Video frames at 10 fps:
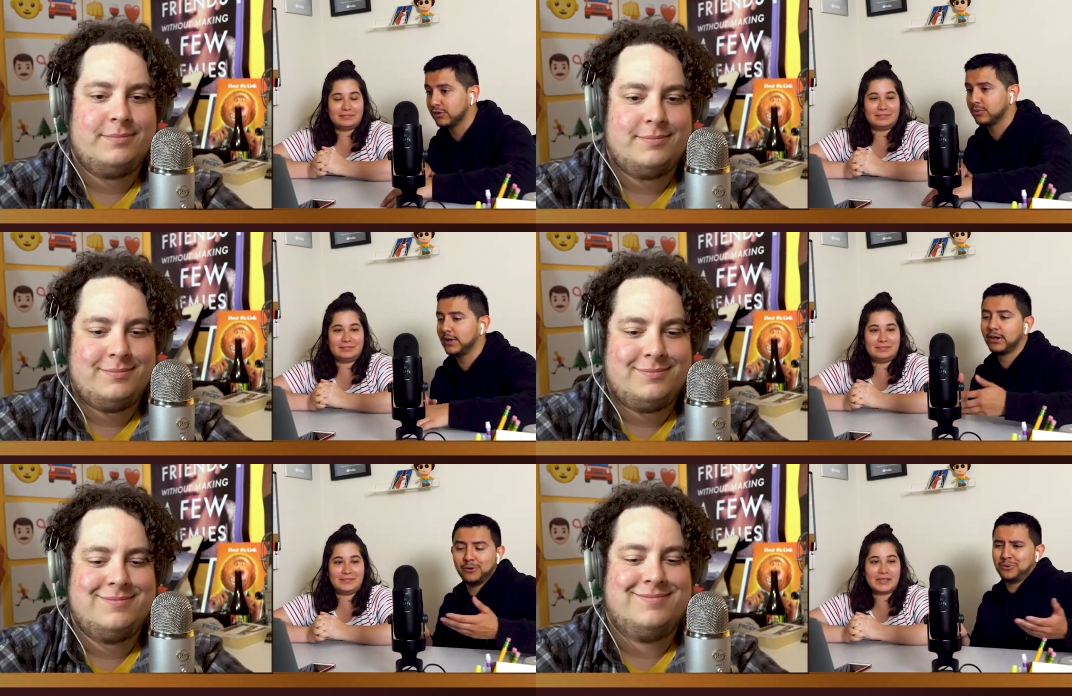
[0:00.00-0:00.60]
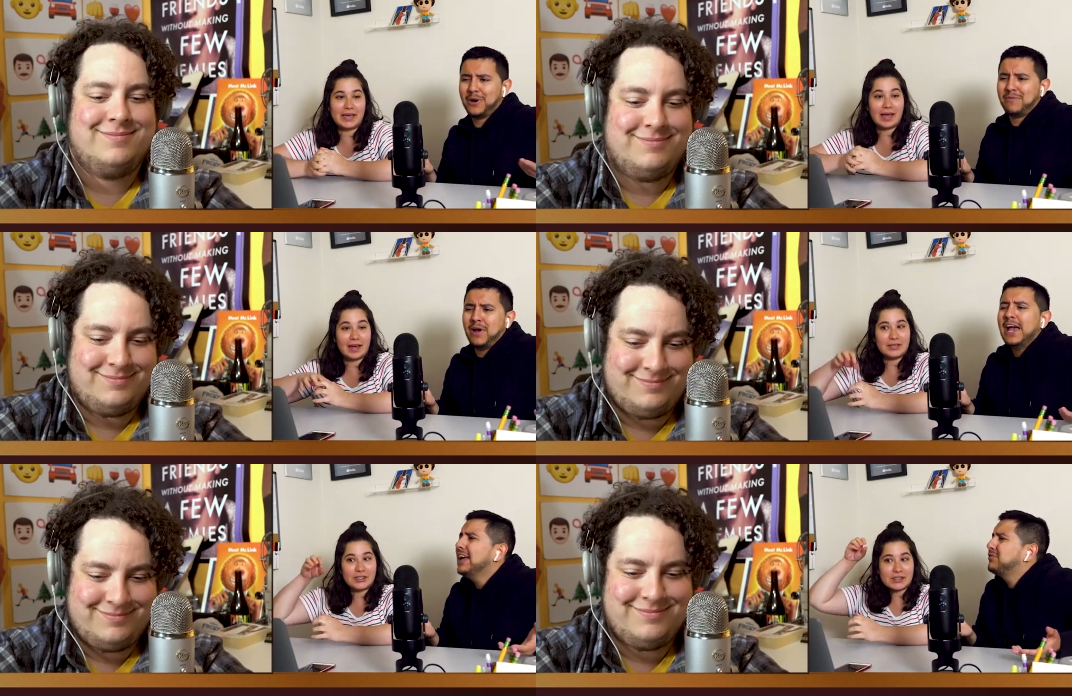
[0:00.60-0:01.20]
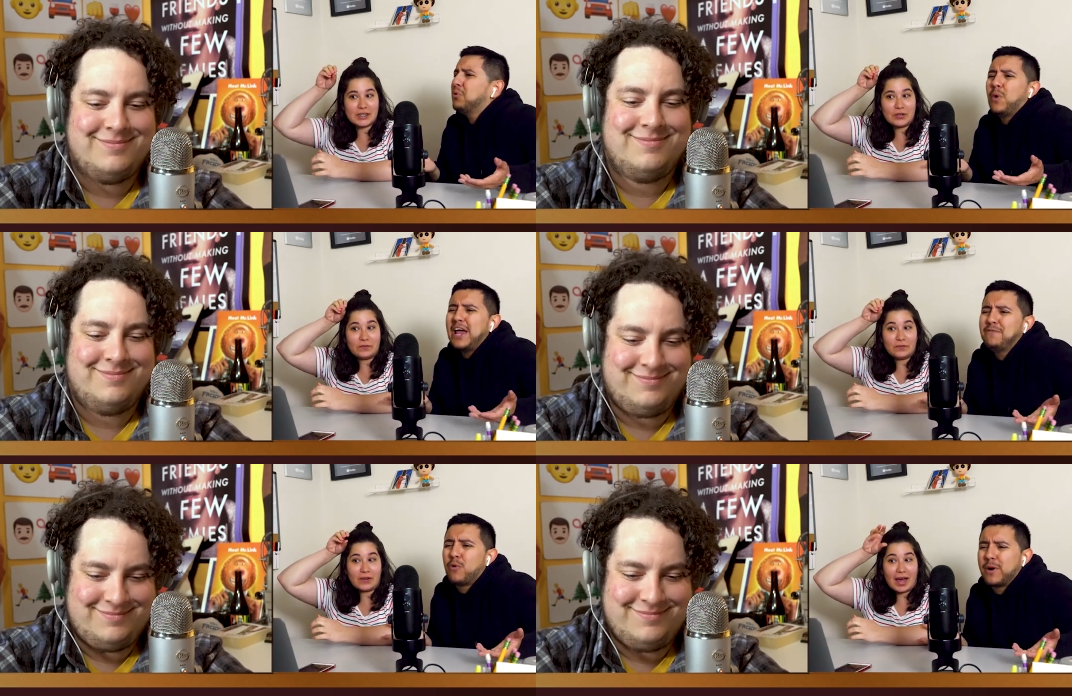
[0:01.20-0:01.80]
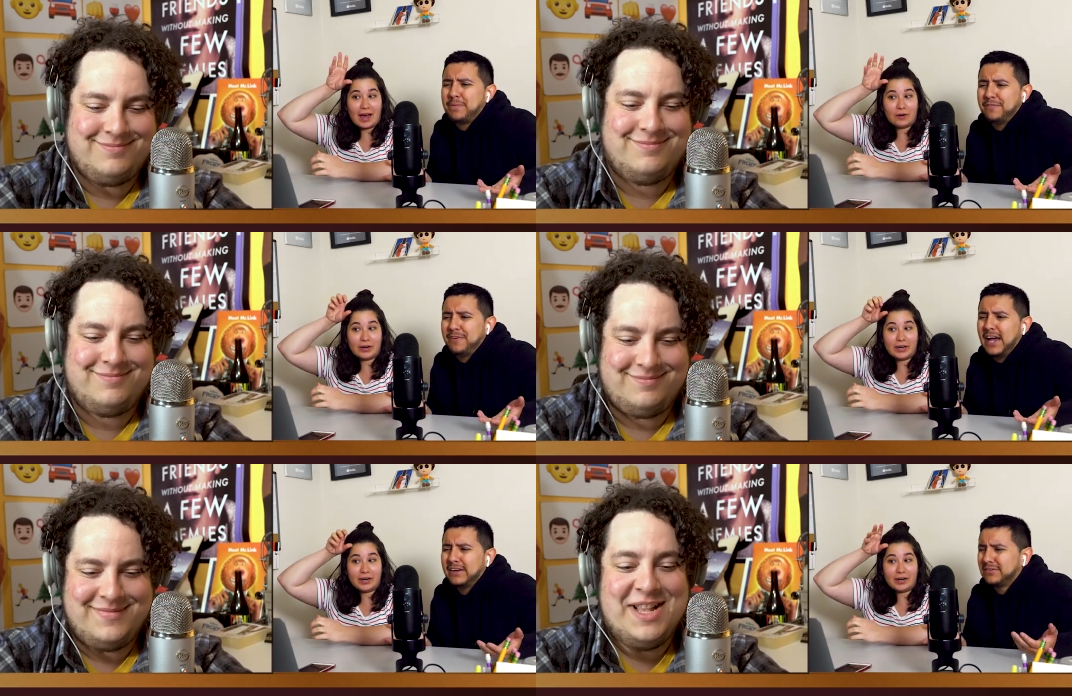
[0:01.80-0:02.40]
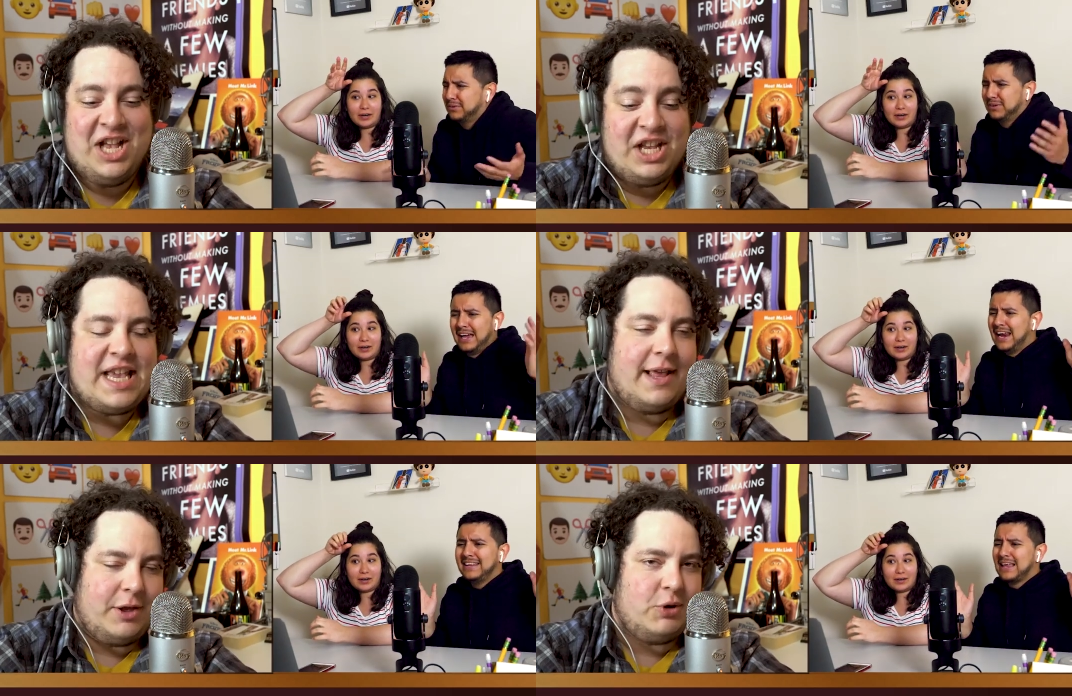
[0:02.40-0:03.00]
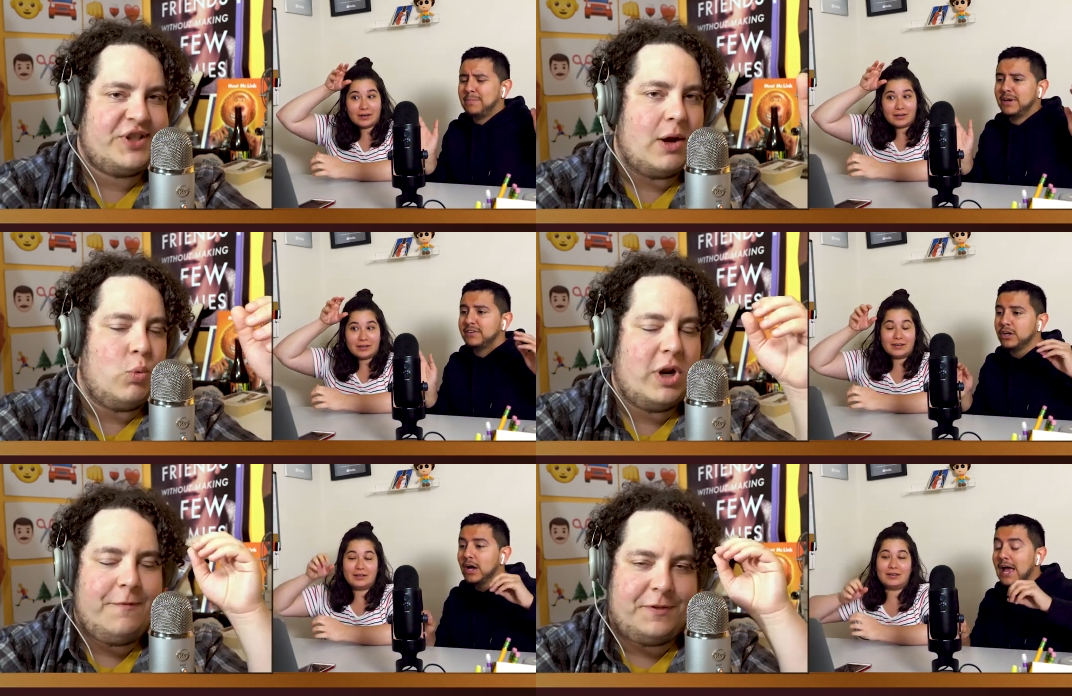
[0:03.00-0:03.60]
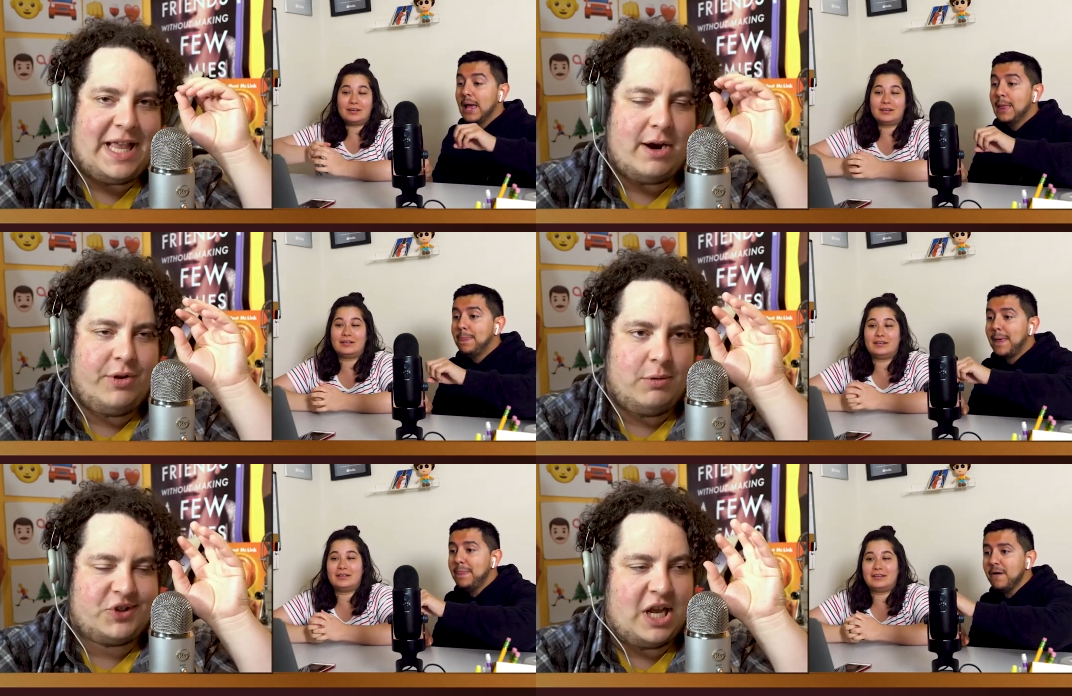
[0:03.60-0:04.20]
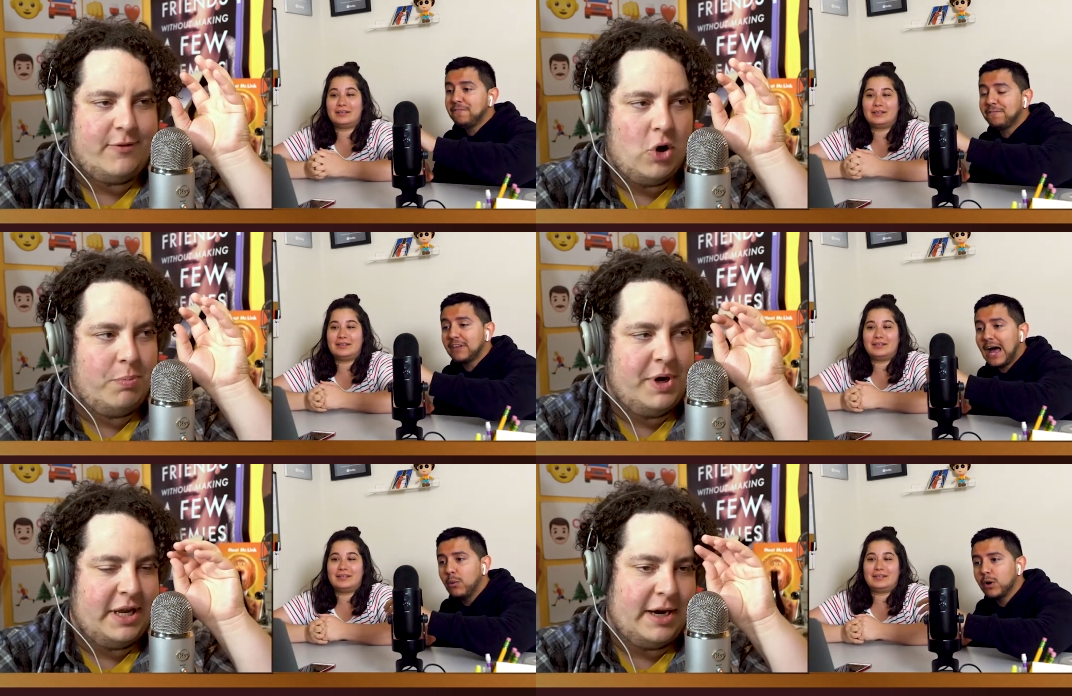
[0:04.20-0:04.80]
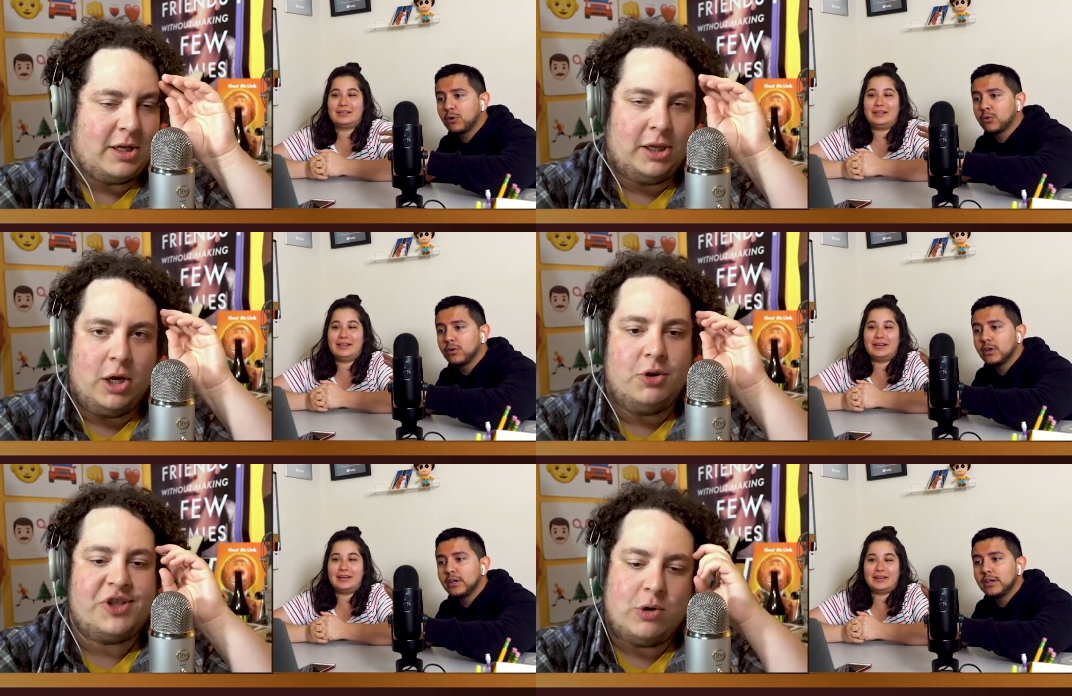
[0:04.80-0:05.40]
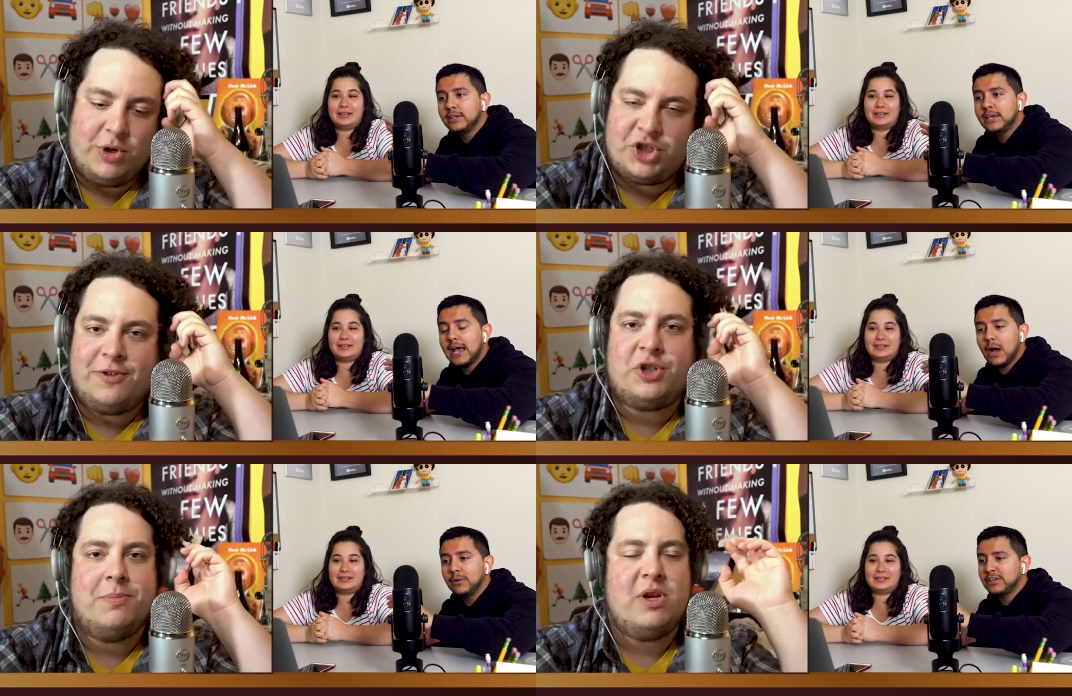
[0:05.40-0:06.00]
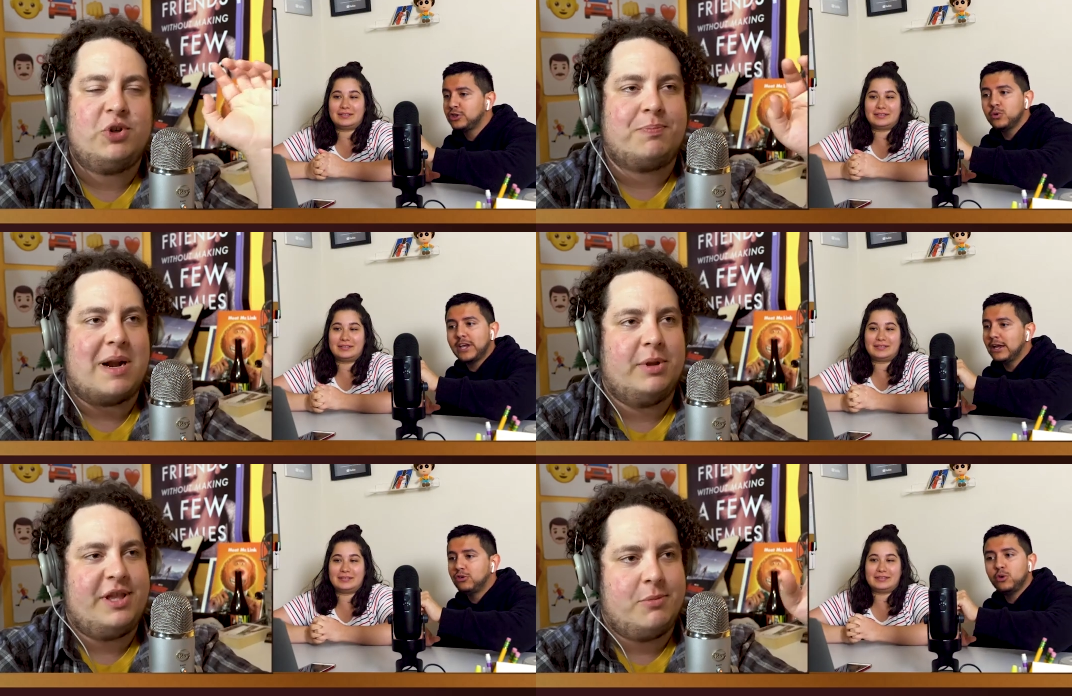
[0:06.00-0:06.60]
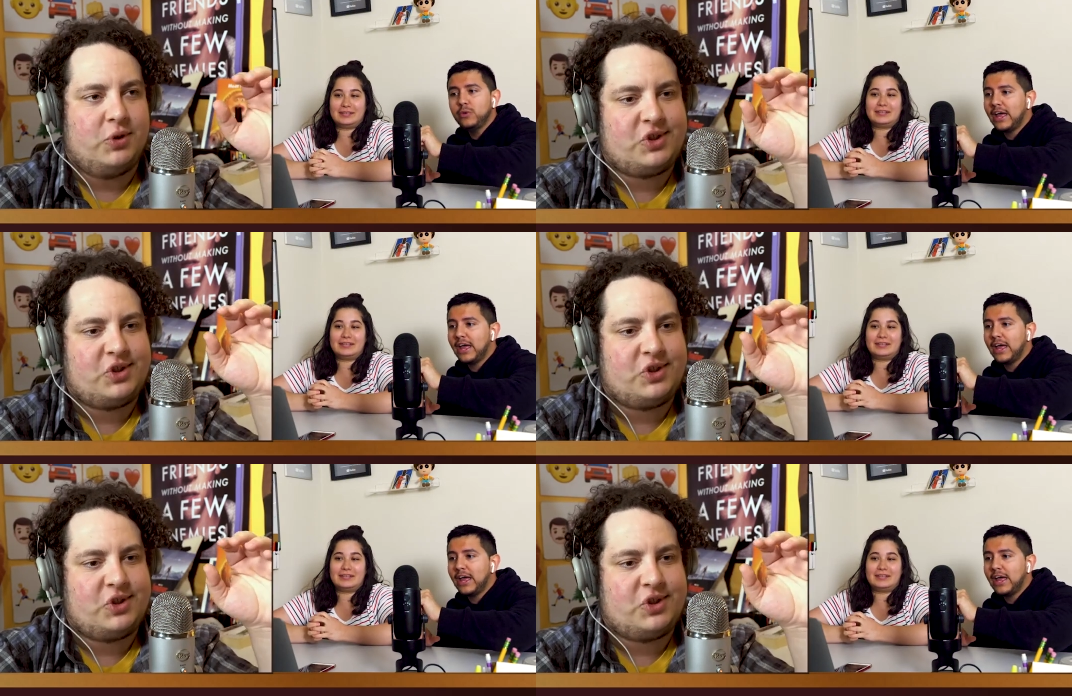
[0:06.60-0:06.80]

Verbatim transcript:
Speaker 1: because we're like, oh, it's a wave, yeah, it's a wave warp effect. Here? Yeah, there was that, that one
Speaker 2: flower that then was the flower, and closing. Yeah, yeah I was like, was you can't do most,